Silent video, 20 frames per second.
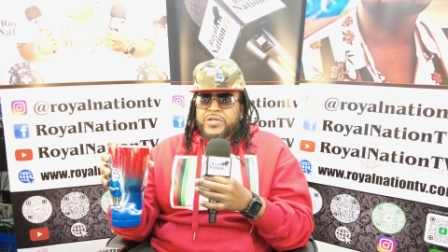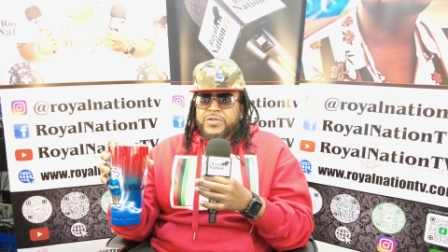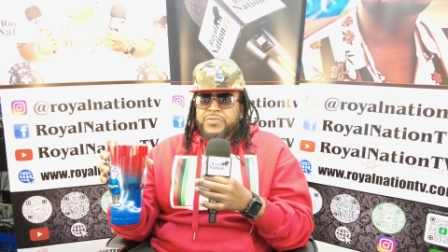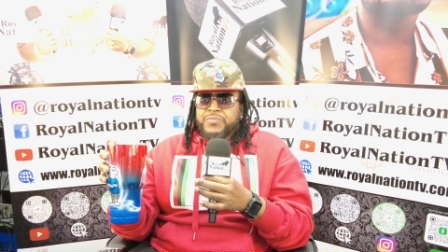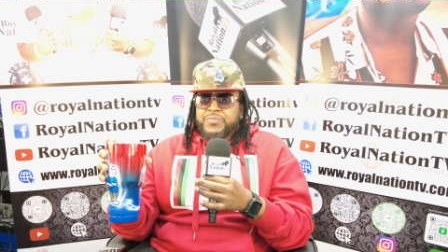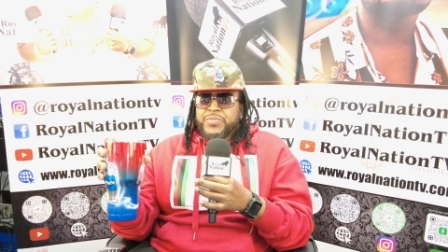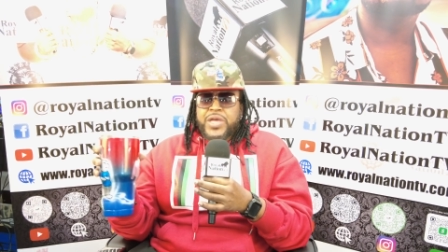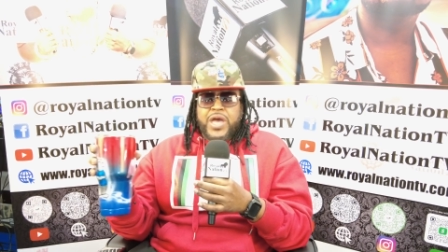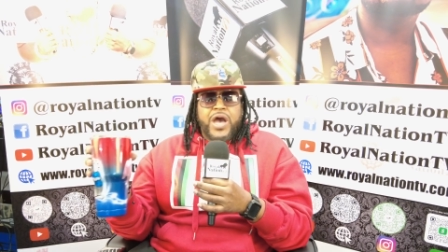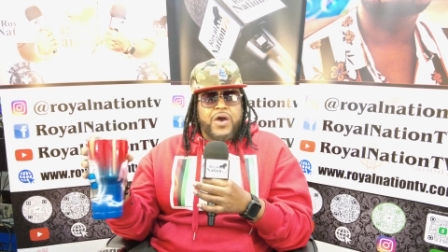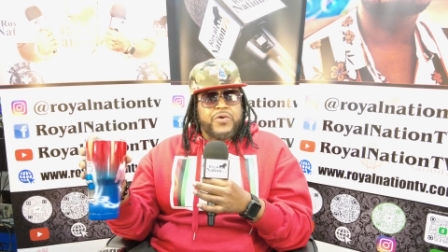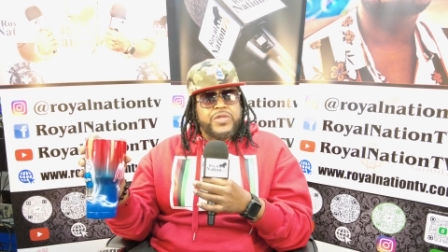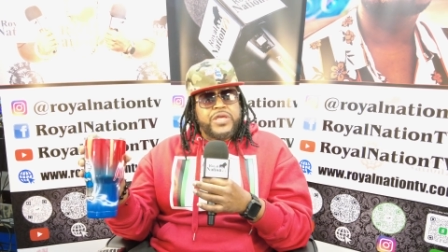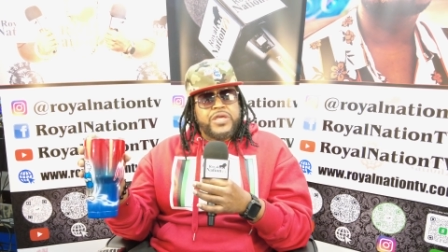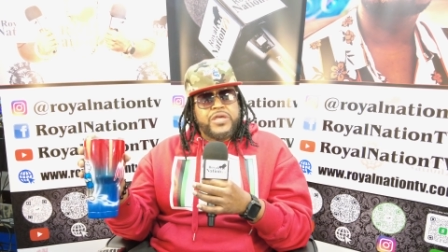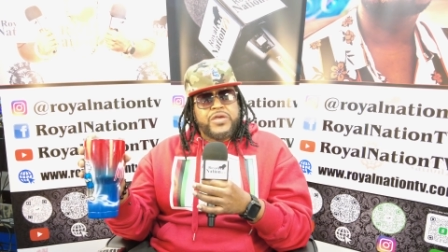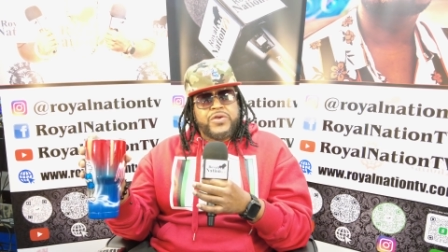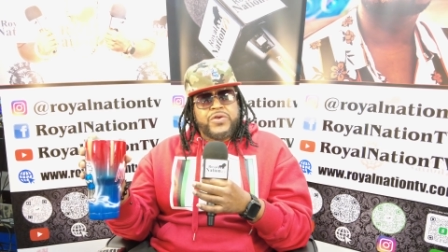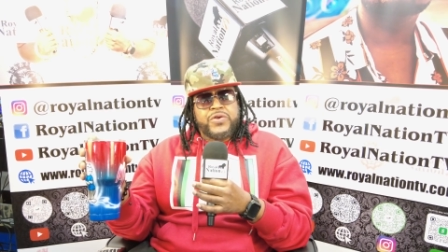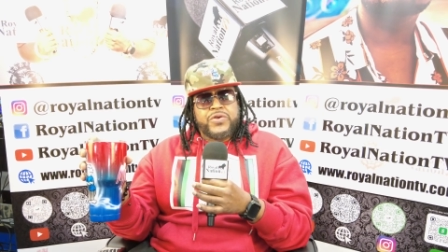be out
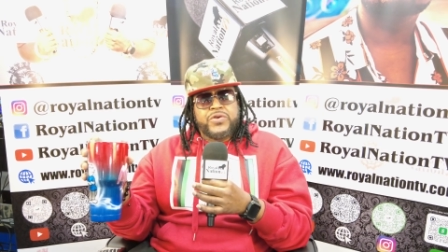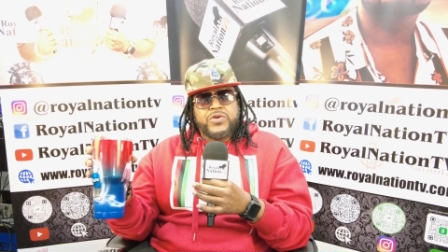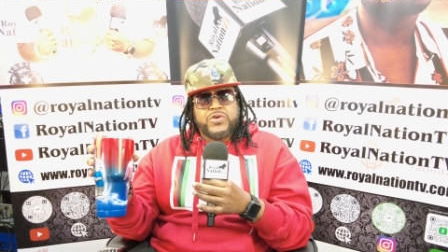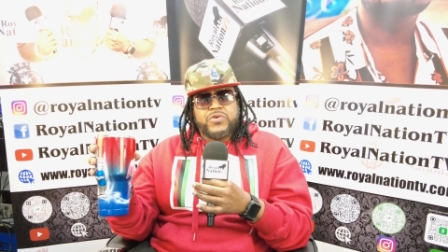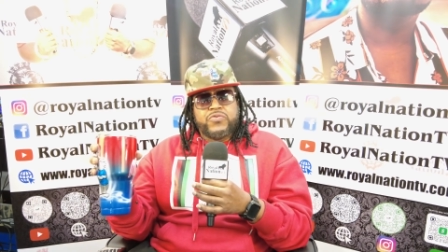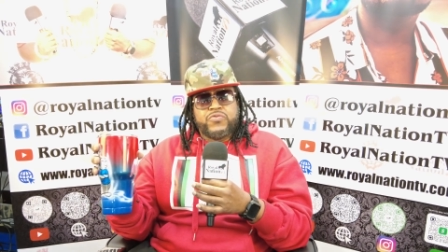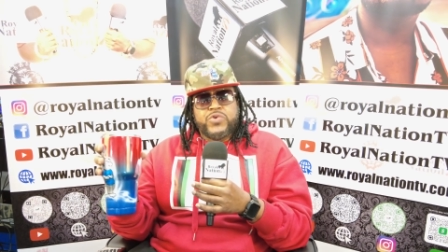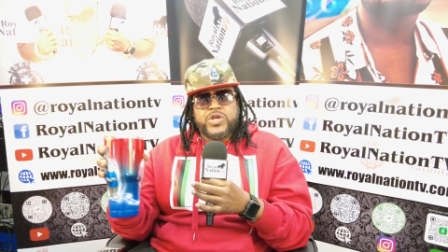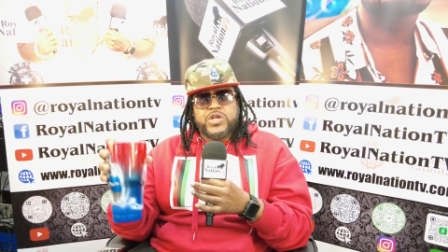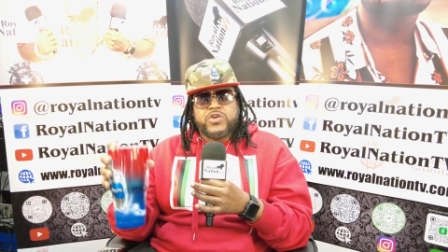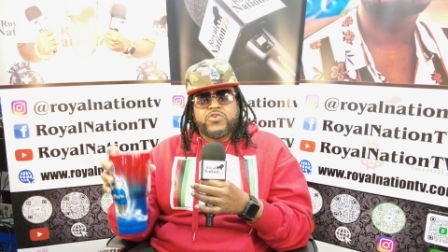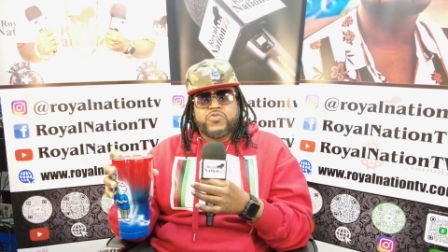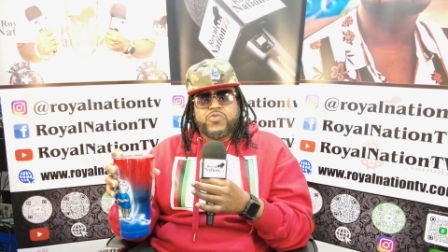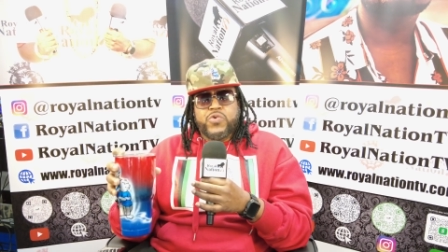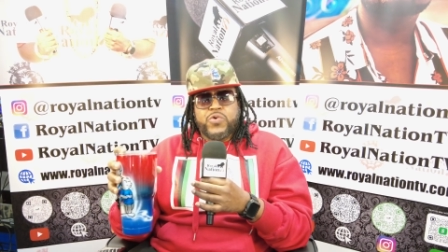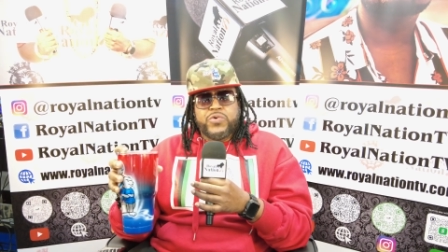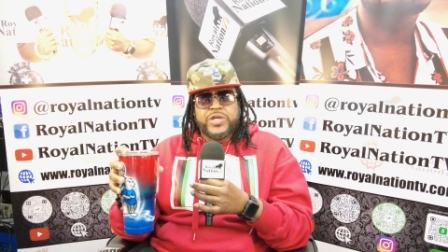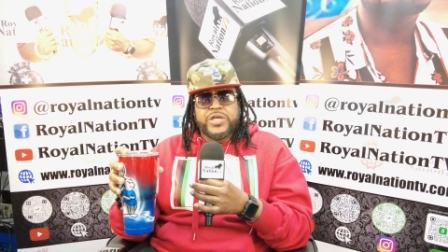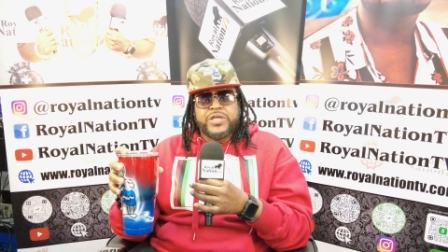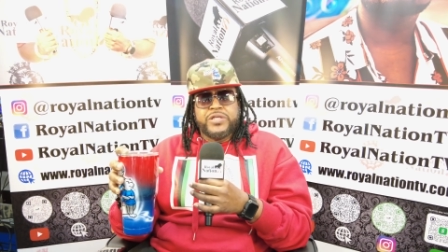here
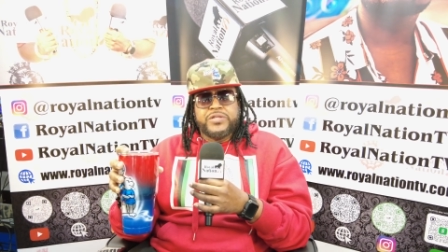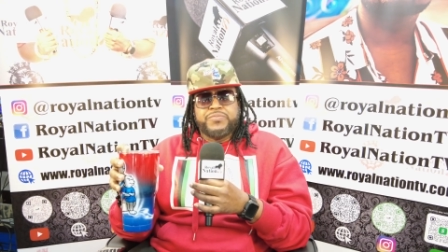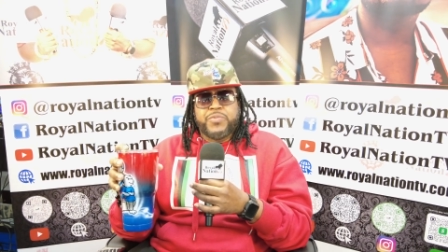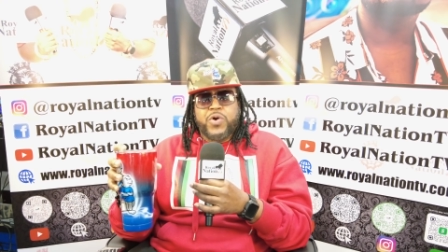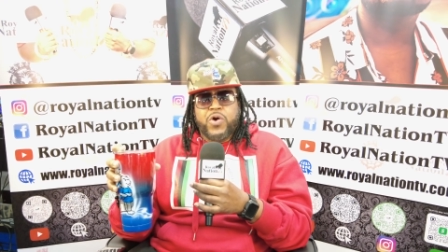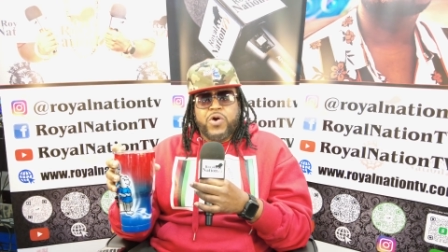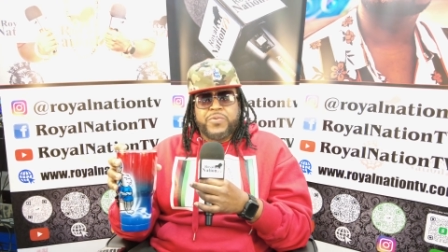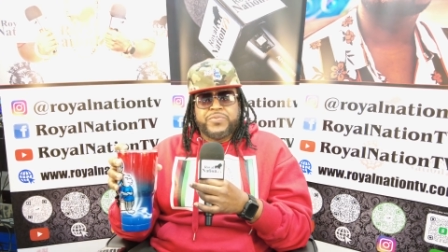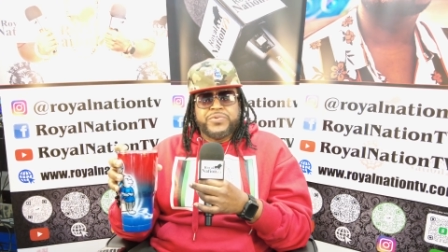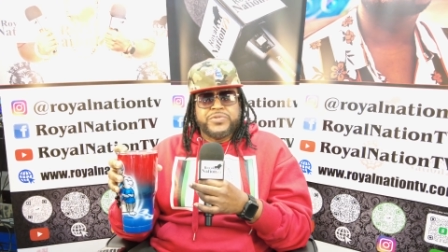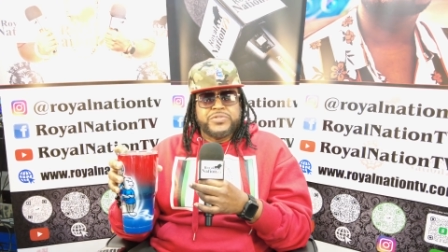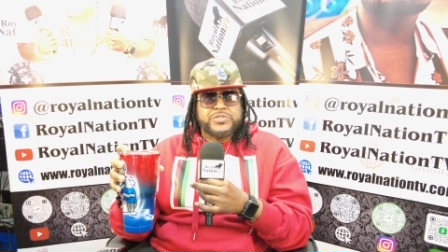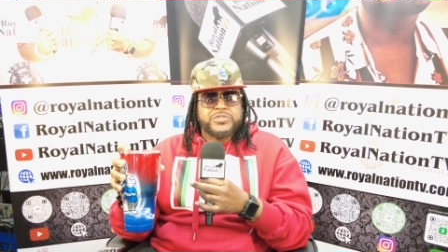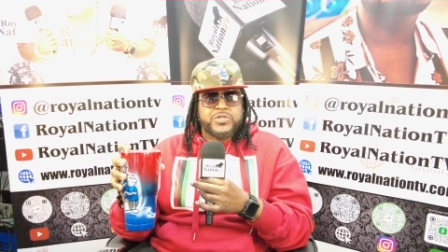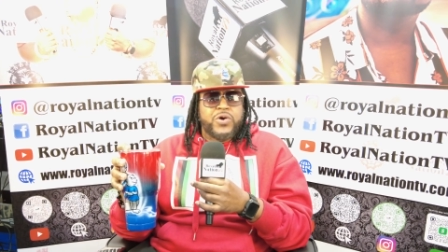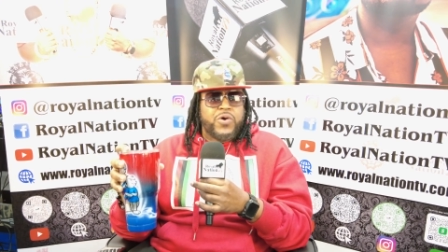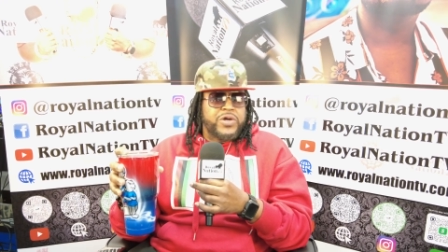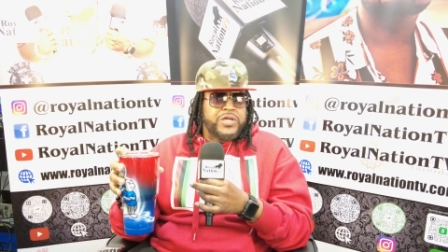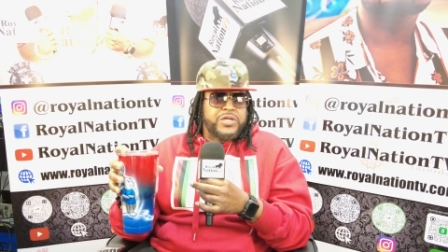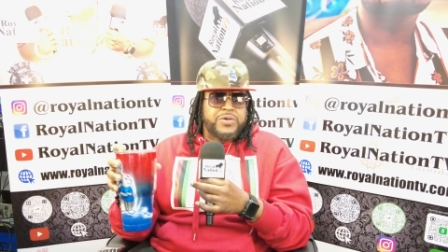recruiting barbers,
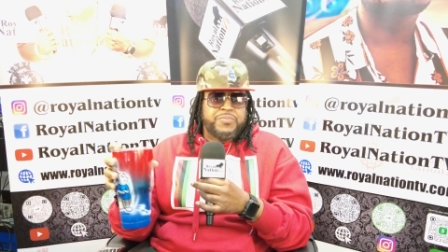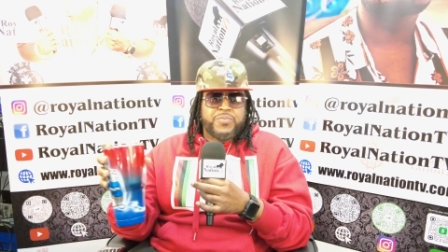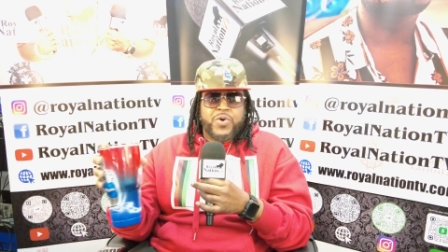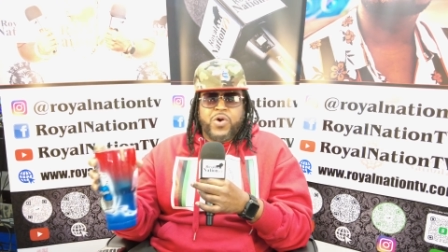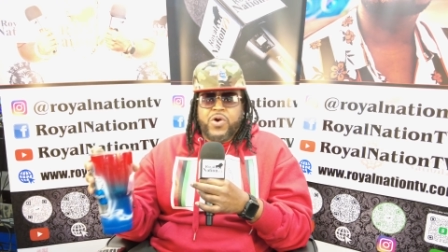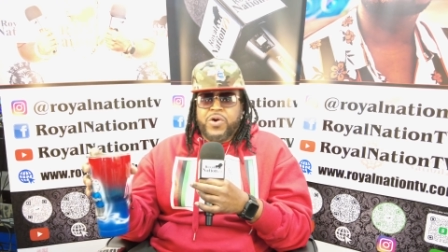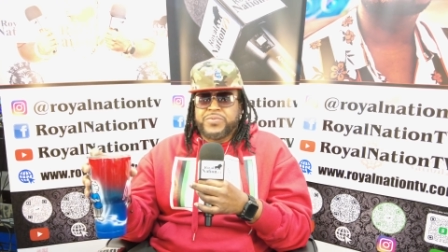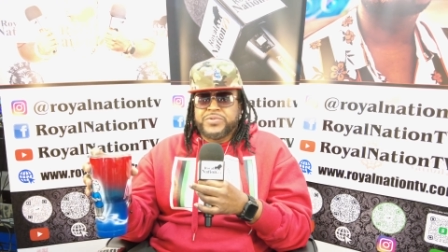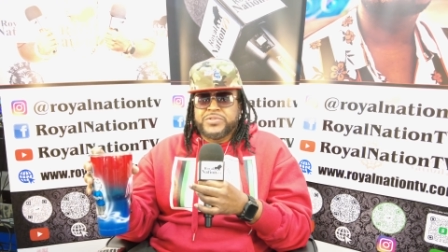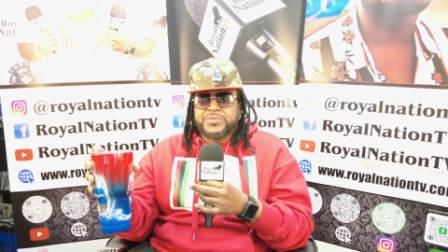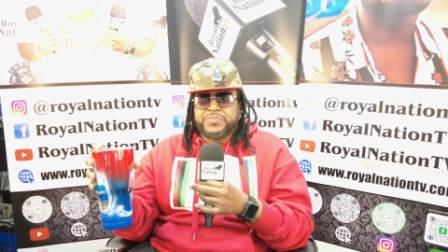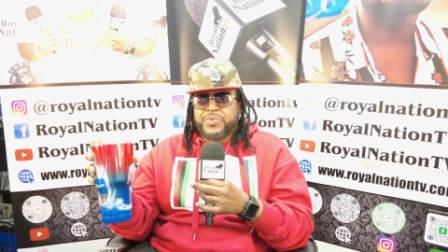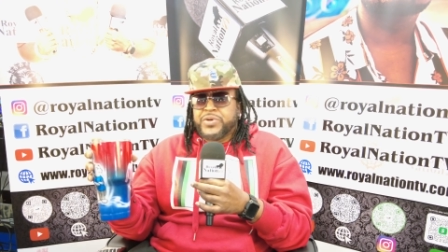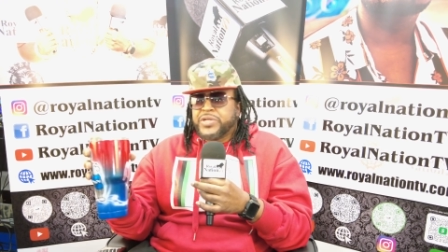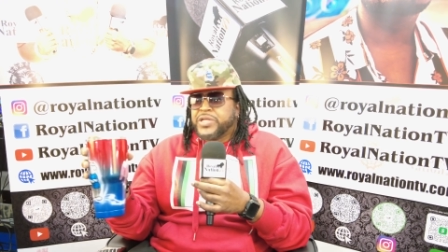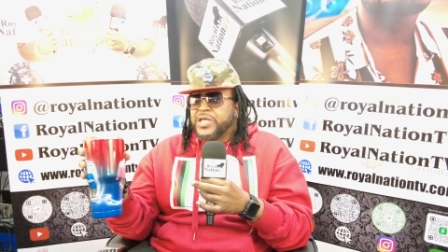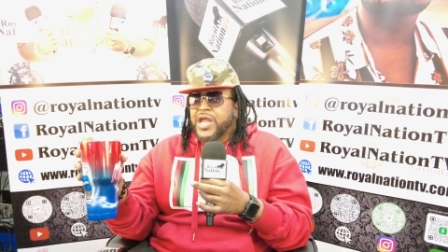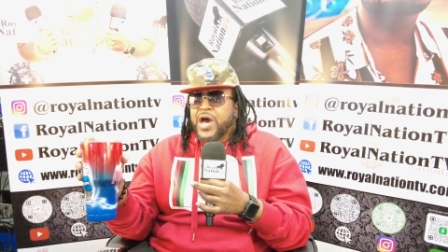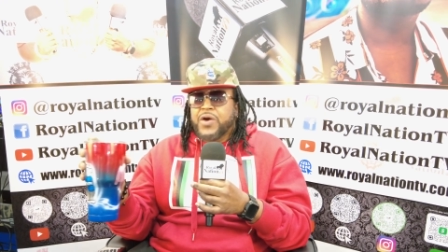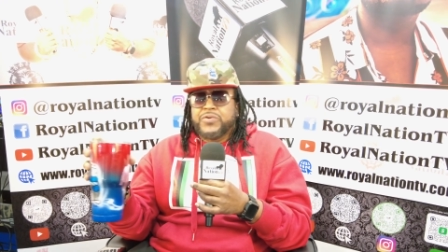talking to barbers, putting
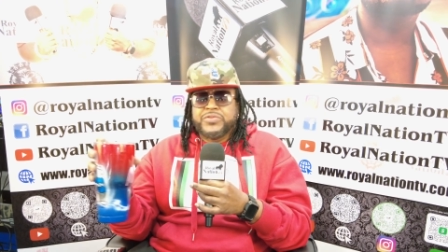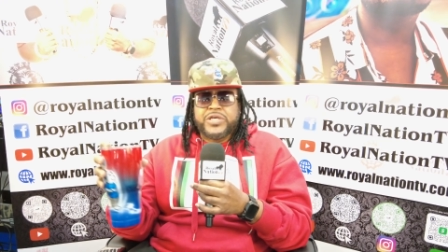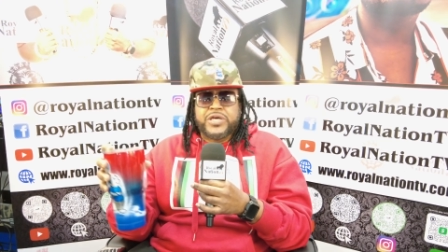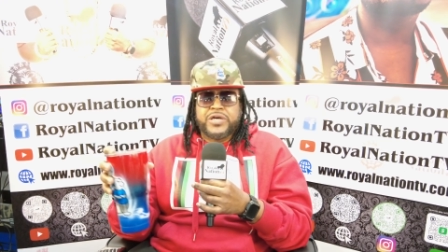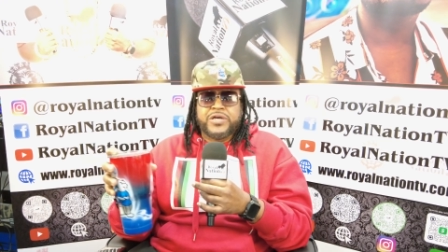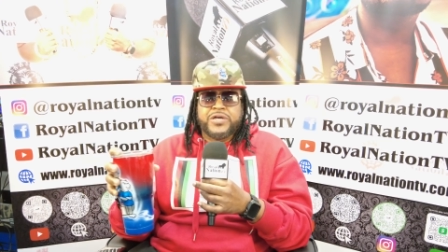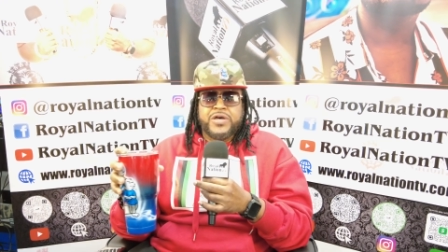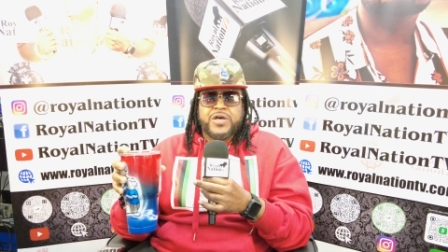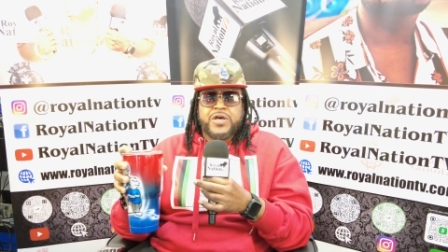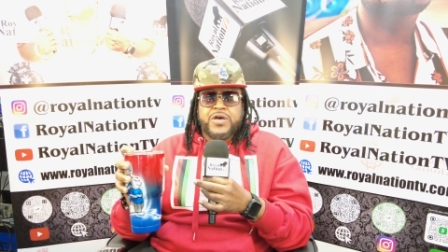it out there